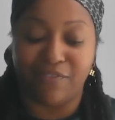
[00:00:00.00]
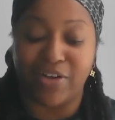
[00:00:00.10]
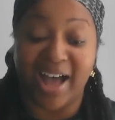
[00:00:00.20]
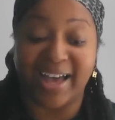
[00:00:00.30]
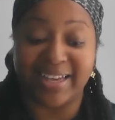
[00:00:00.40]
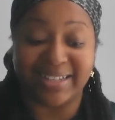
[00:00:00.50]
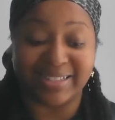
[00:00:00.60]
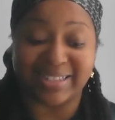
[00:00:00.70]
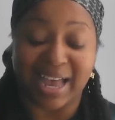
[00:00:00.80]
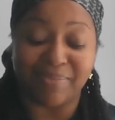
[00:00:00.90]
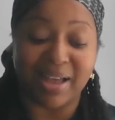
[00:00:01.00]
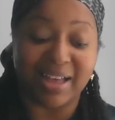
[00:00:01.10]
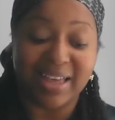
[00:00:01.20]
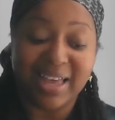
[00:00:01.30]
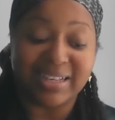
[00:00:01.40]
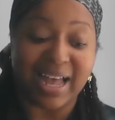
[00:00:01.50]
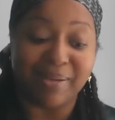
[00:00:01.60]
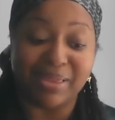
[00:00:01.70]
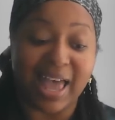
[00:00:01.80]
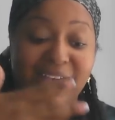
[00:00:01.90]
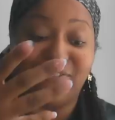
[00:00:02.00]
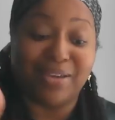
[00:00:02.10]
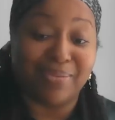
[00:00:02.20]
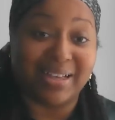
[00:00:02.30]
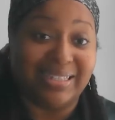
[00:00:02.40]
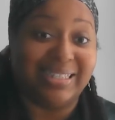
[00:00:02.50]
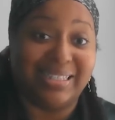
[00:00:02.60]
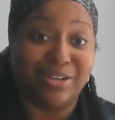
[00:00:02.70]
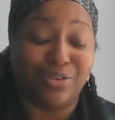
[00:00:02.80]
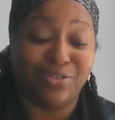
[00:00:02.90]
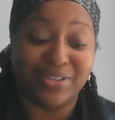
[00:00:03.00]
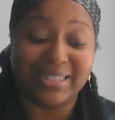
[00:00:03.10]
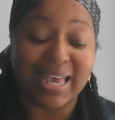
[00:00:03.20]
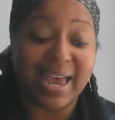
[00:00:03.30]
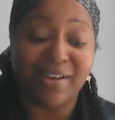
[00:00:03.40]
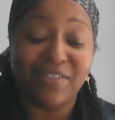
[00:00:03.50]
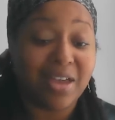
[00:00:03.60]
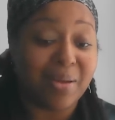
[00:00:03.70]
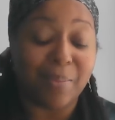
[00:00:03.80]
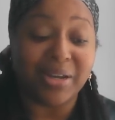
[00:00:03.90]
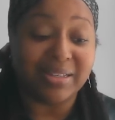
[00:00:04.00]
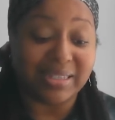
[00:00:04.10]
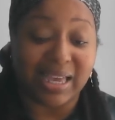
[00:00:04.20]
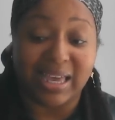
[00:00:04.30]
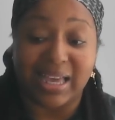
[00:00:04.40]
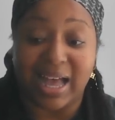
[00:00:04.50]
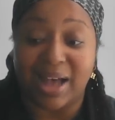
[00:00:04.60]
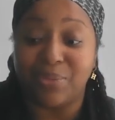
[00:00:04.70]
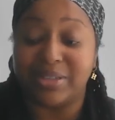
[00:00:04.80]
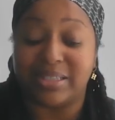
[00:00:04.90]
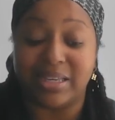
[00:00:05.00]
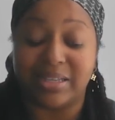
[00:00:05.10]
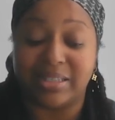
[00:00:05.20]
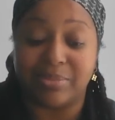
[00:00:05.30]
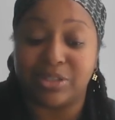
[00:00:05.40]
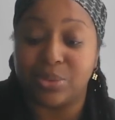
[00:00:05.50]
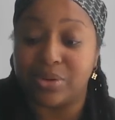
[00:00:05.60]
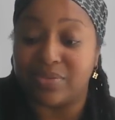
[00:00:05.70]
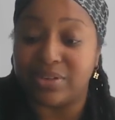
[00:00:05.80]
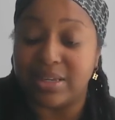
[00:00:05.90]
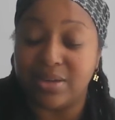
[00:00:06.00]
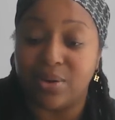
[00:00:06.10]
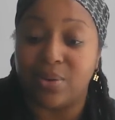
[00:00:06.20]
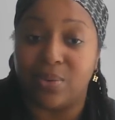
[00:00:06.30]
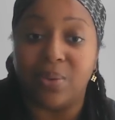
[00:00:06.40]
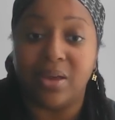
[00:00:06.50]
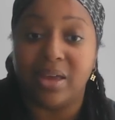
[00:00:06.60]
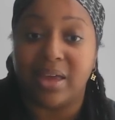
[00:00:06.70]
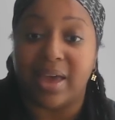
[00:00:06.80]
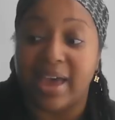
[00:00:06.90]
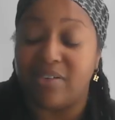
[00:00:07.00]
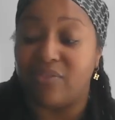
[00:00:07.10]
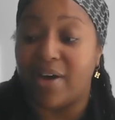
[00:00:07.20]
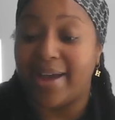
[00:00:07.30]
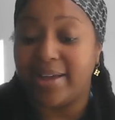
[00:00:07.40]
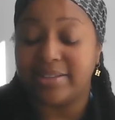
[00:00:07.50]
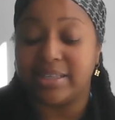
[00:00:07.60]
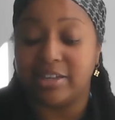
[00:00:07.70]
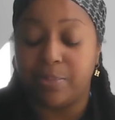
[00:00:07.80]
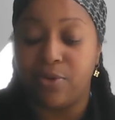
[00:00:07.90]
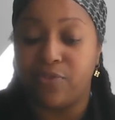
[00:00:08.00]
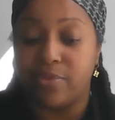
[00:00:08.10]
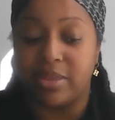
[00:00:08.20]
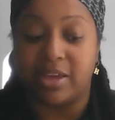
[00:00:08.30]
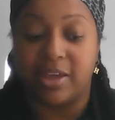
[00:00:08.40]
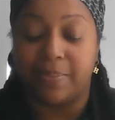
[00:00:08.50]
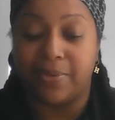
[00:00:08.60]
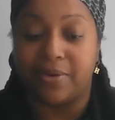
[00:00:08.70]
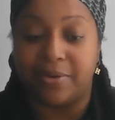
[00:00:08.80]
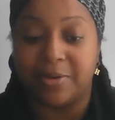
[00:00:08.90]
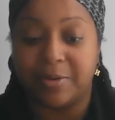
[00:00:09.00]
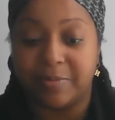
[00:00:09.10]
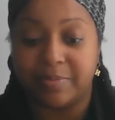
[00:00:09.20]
advice i'm not i'm laughing because it's a nervous laugh but it's like i would seek some sort of legal advice let's pull from the kipper